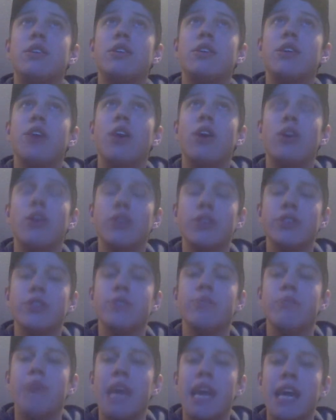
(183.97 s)
calls
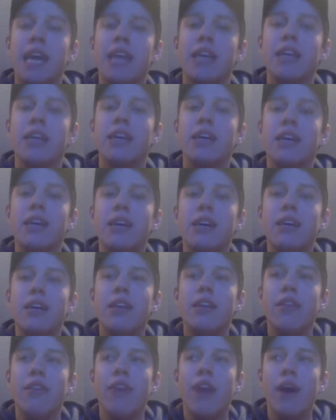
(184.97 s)
are made
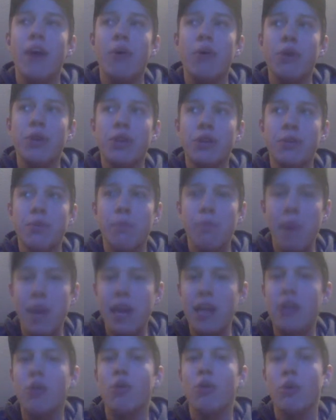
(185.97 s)
that will either
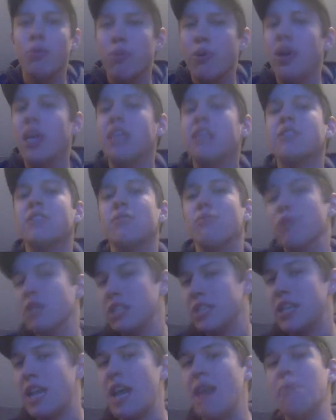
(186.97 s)
make or break
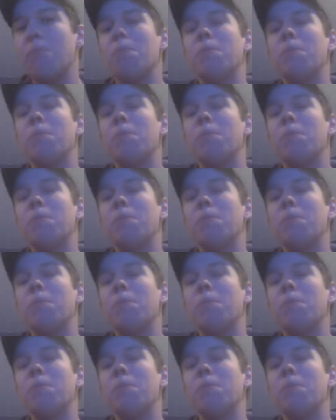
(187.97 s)
someone's game.